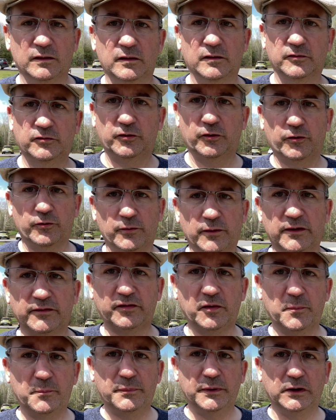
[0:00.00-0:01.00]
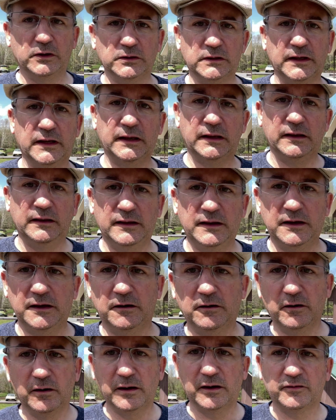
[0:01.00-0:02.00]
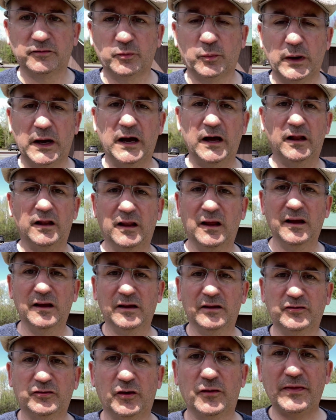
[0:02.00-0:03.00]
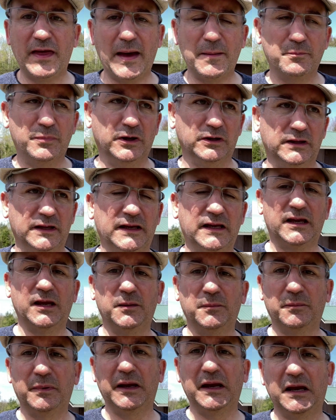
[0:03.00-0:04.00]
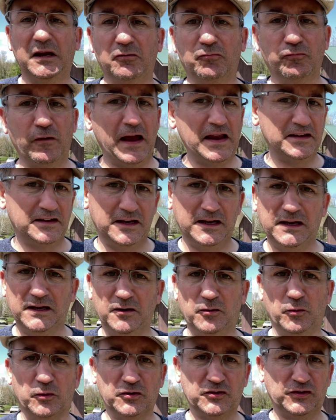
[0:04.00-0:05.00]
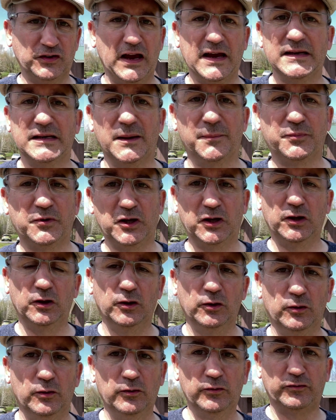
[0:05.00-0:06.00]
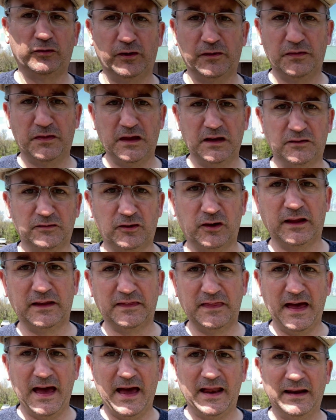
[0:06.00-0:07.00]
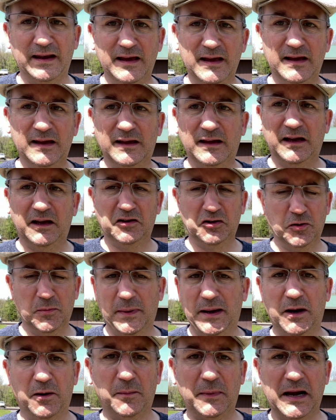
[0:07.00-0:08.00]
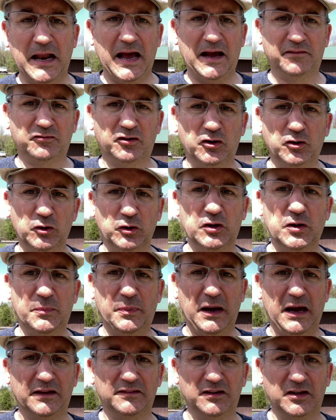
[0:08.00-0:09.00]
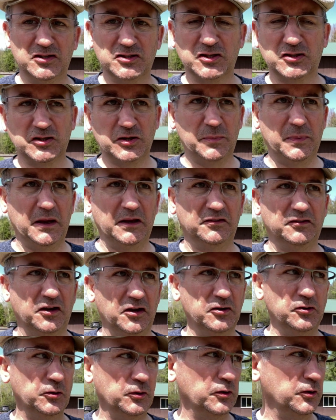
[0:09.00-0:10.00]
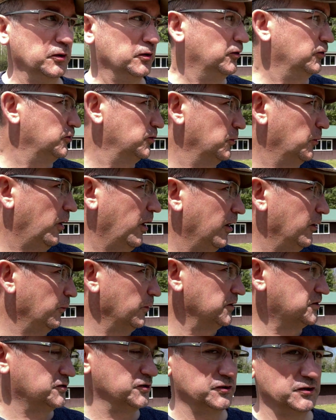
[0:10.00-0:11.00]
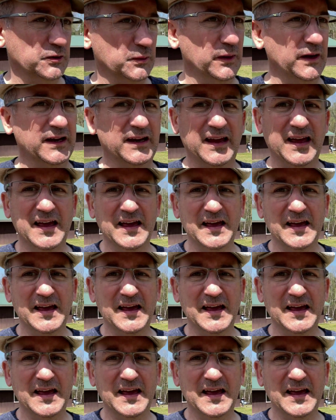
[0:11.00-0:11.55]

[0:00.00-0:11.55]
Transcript: so there is a building here as well. So that building can be rented or signed up to use and things like that. You may or may not have to do a deposit. It just depends on who you are and what you're doing.